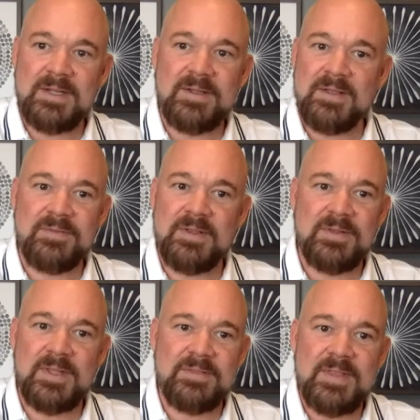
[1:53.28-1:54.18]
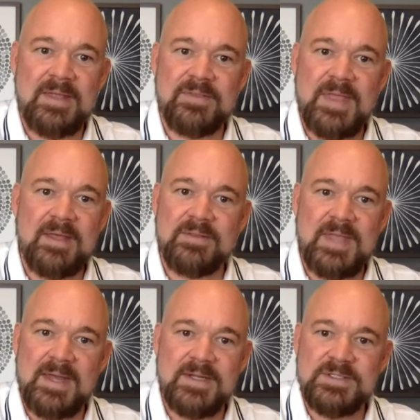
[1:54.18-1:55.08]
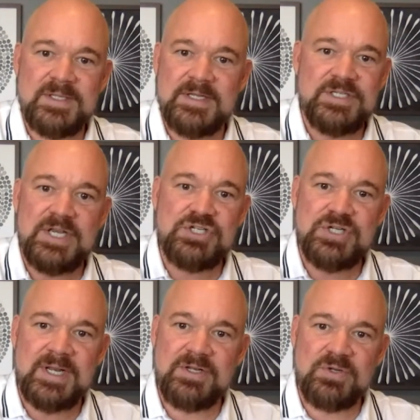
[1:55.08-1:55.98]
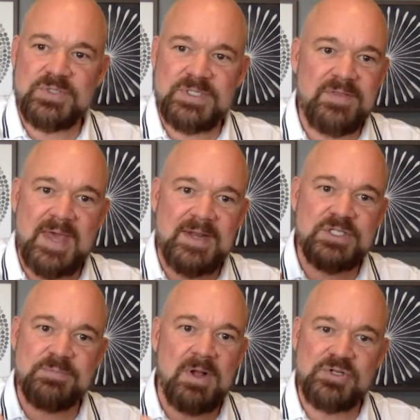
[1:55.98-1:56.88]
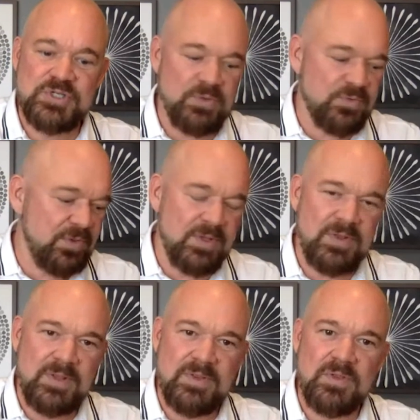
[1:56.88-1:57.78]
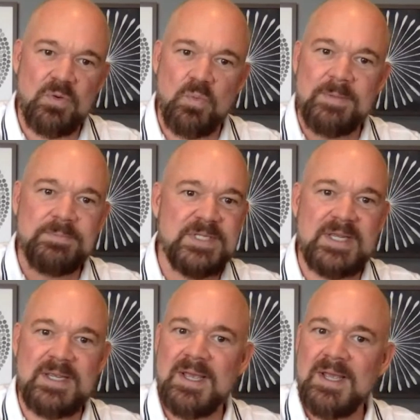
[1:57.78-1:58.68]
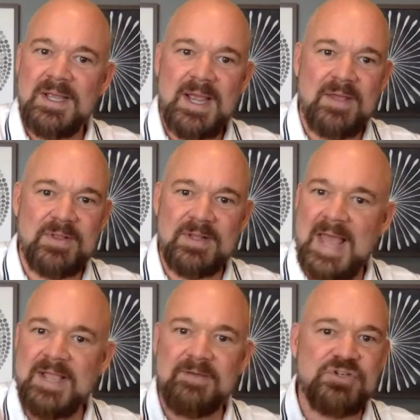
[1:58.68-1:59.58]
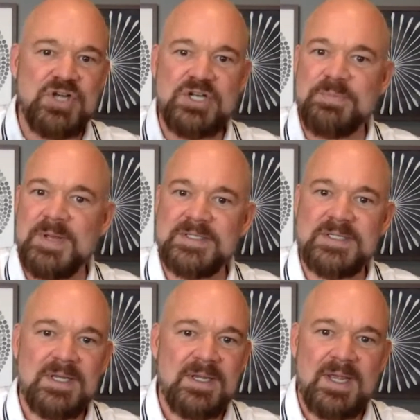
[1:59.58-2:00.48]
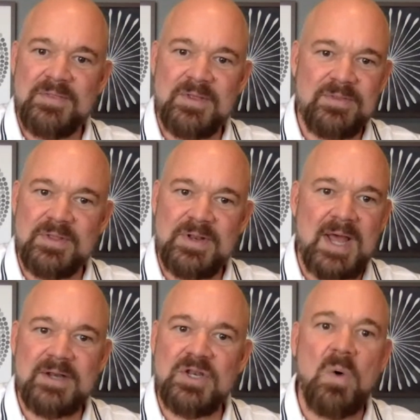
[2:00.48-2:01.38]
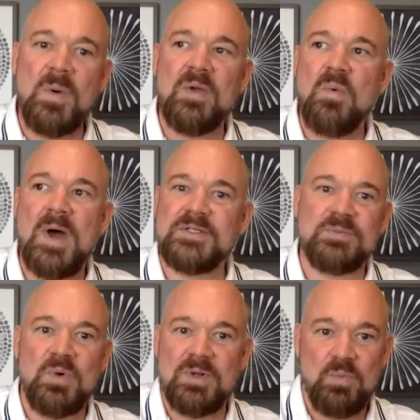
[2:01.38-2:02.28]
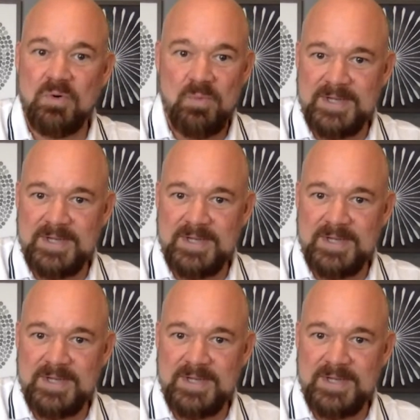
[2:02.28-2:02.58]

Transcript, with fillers: And, and, and th that, that, that is the intention. And you see that in small children, the, the whimsy and the lack of judgment, and the, the not knowing what, what,